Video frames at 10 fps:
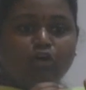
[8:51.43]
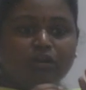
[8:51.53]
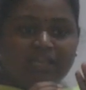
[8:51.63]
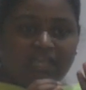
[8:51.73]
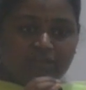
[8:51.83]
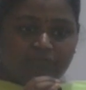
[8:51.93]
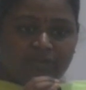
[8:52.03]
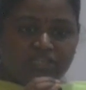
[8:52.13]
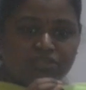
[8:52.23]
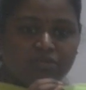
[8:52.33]
or an
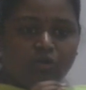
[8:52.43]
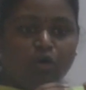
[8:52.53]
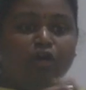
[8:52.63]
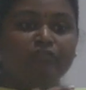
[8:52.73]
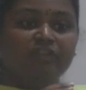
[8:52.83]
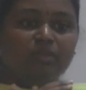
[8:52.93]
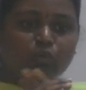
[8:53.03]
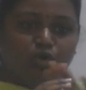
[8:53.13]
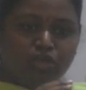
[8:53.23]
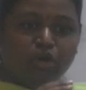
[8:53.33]
infection of
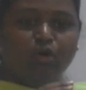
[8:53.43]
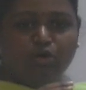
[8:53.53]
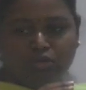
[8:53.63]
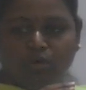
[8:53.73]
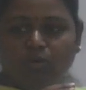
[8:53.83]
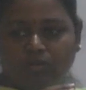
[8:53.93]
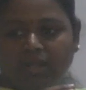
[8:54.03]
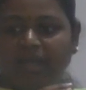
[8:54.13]
pneumonia on the whole. I